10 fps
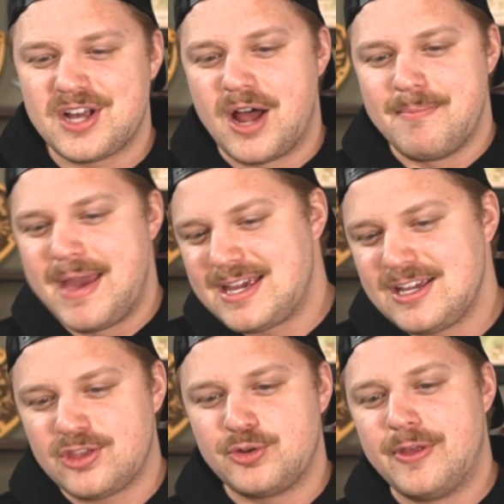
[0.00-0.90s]
on making
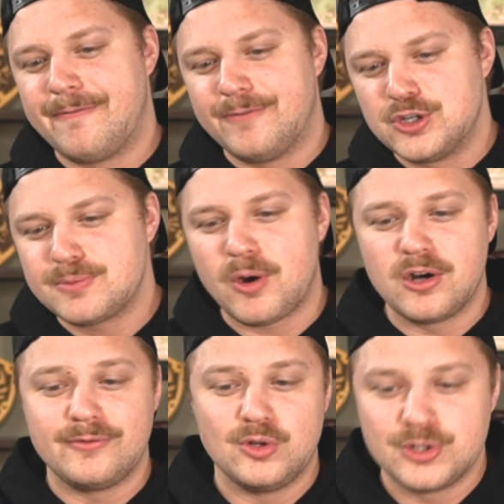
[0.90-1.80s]
it through the first part
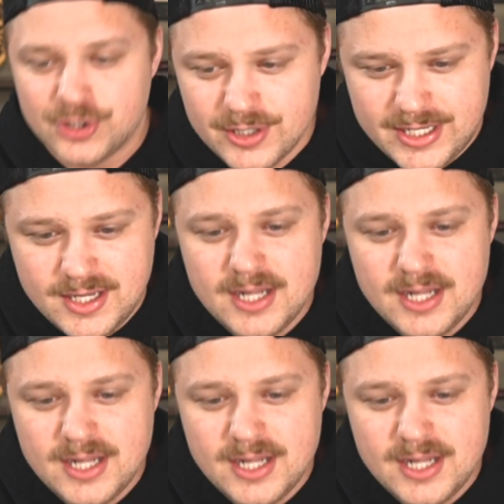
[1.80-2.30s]
of your journey.